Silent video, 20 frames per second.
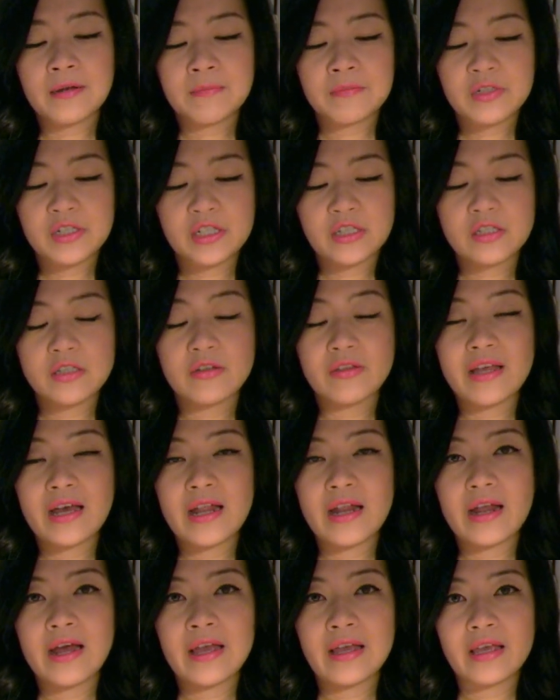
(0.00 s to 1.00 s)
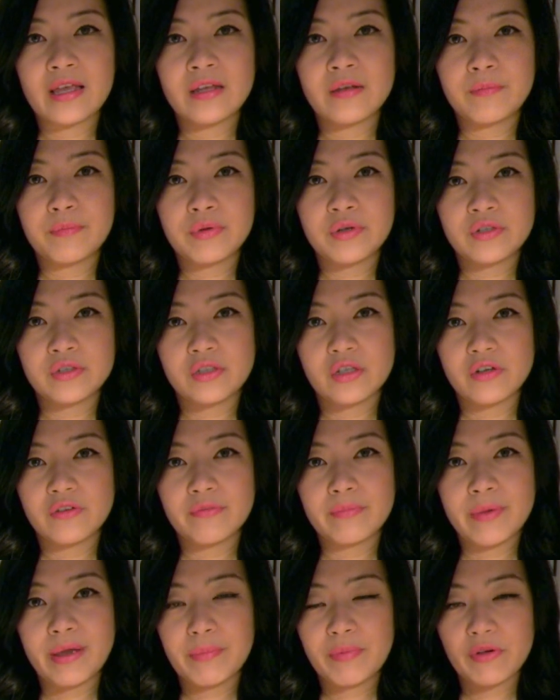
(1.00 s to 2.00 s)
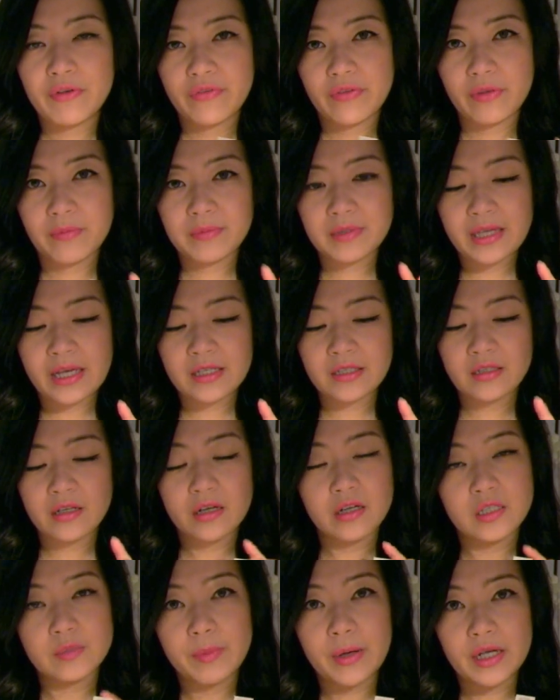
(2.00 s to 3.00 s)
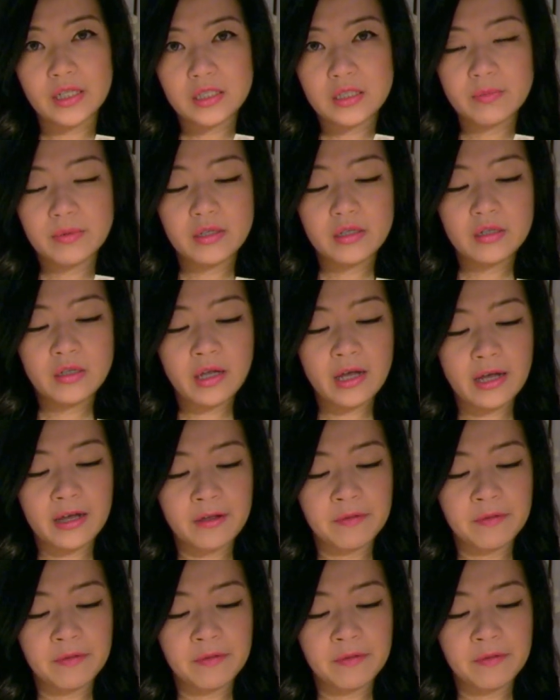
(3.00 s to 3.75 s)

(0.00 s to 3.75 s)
just so that I can preserve my perfumes as long as possible,